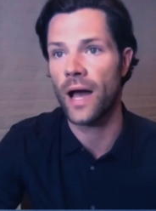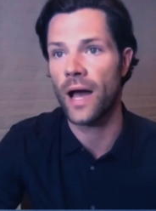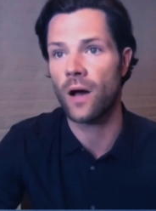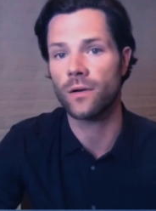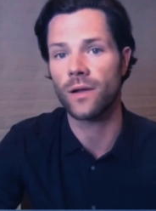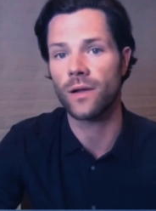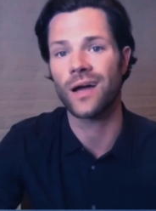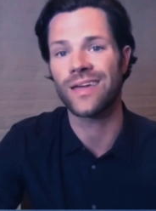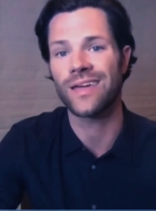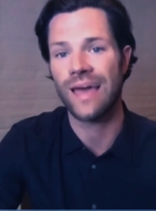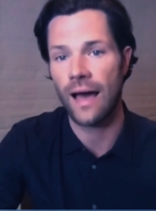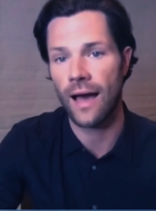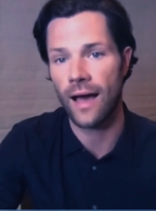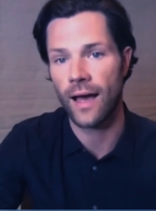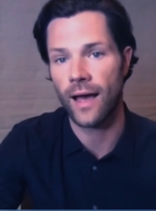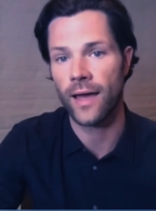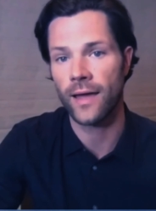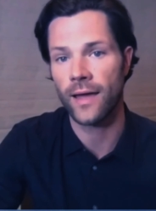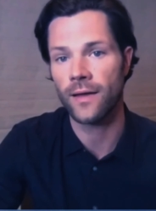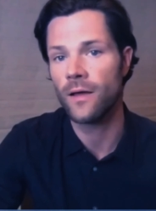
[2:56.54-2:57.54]
a
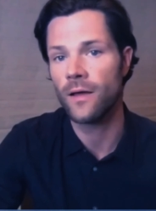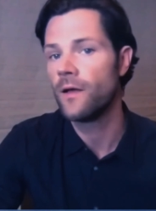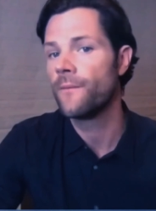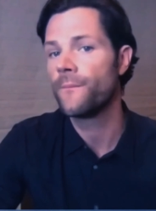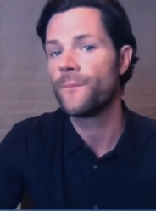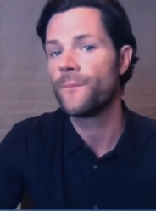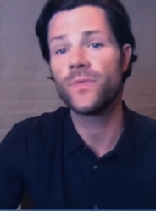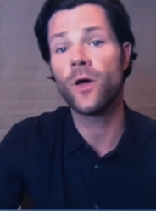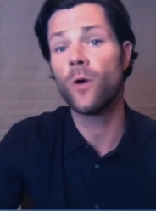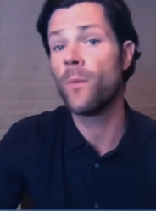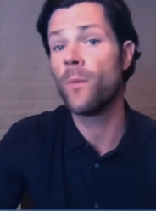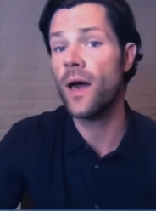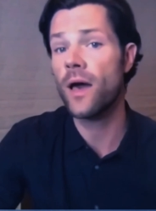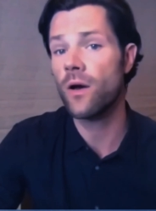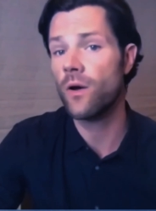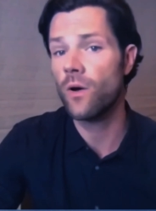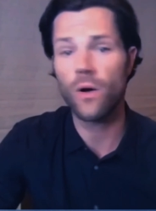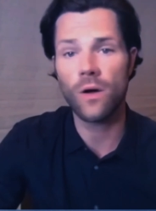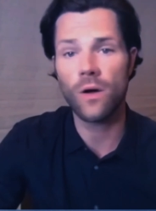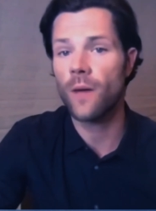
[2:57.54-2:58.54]
guy,
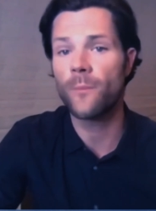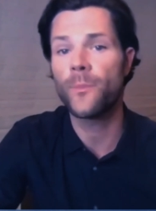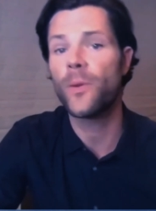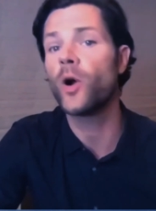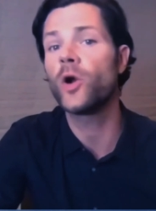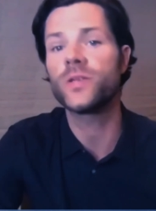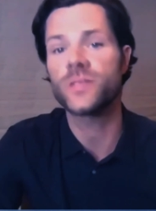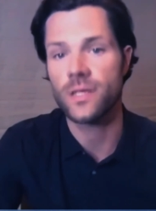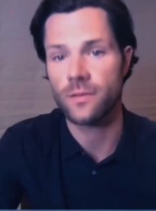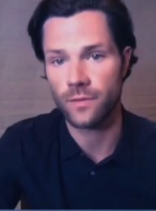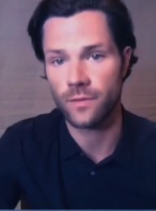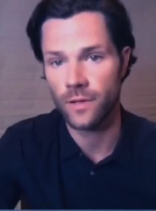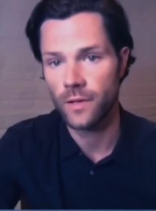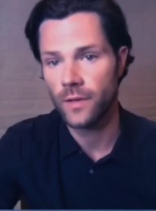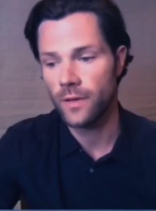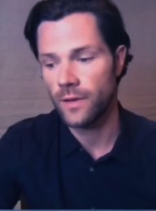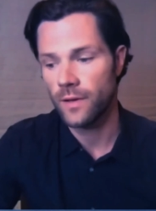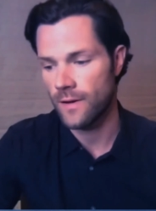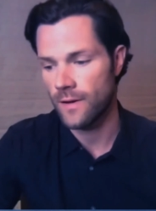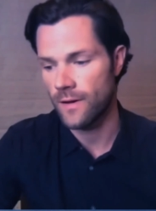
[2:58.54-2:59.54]
a person,
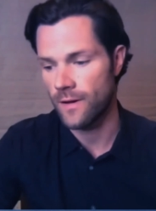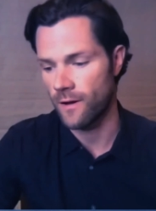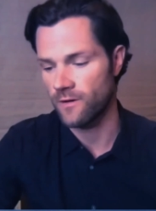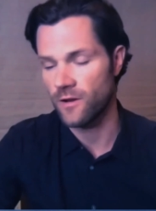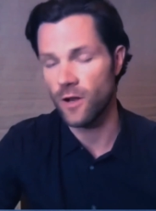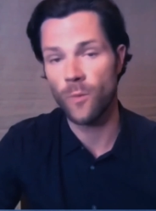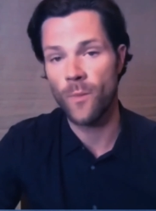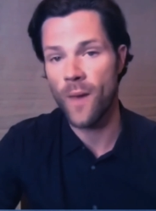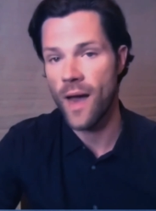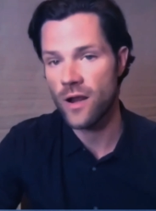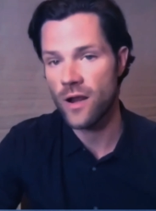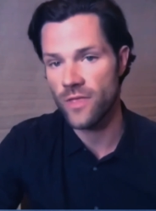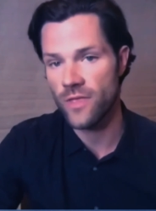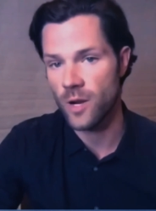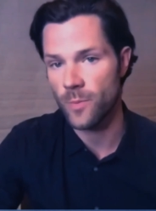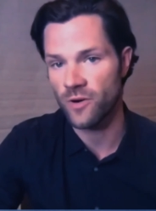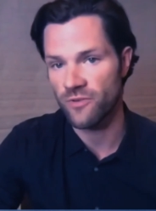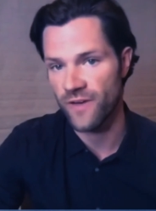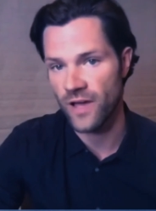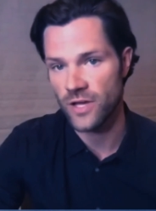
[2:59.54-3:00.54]
no matter their
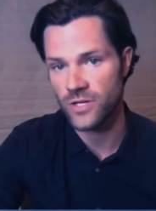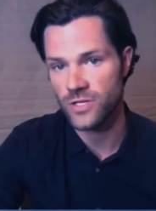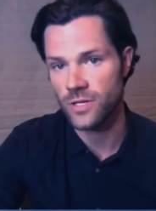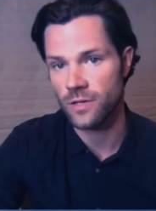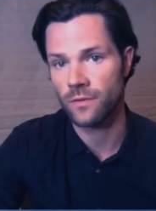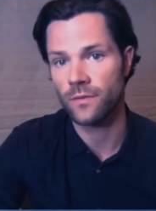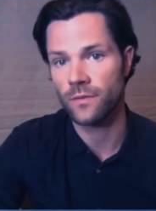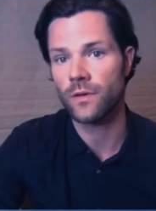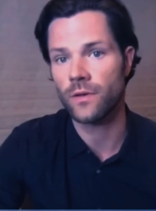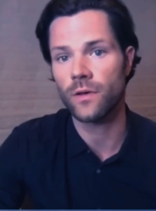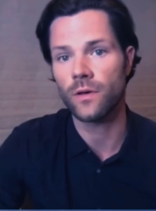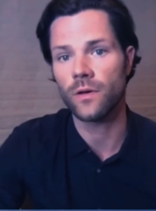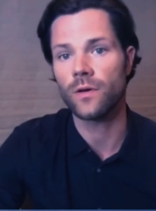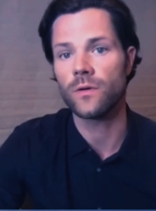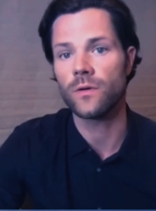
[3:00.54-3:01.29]
profession, who's